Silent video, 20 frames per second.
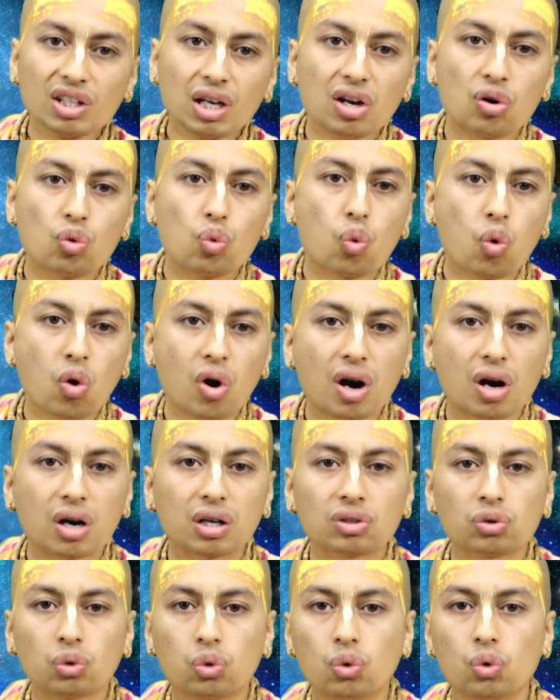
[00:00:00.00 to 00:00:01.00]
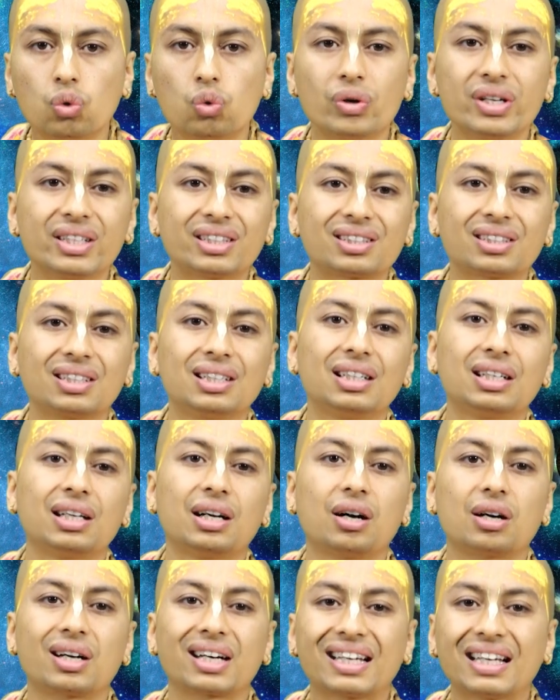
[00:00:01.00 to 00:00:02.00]
One who with
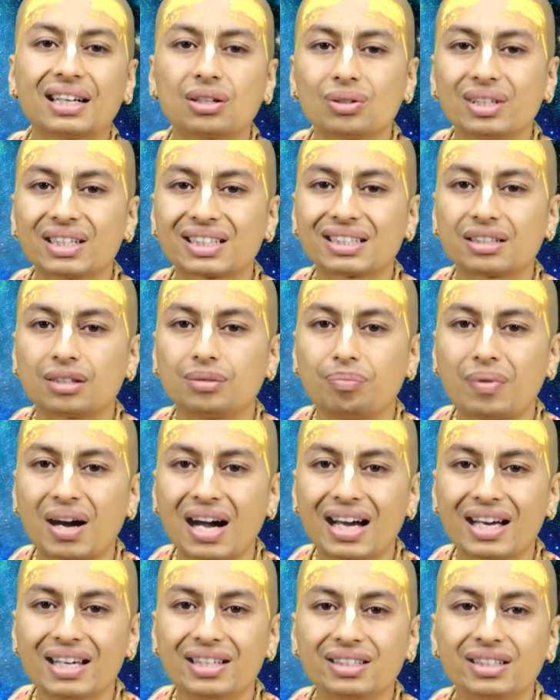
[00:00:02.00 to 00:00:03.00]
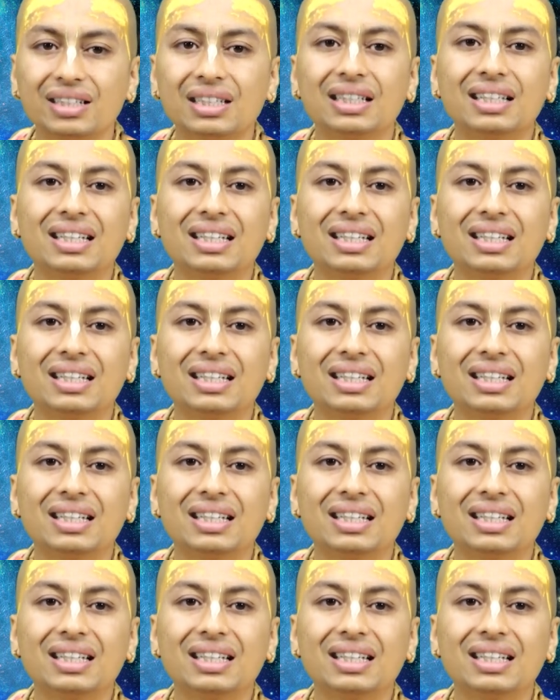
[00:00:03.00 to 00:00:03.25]
a regulated mind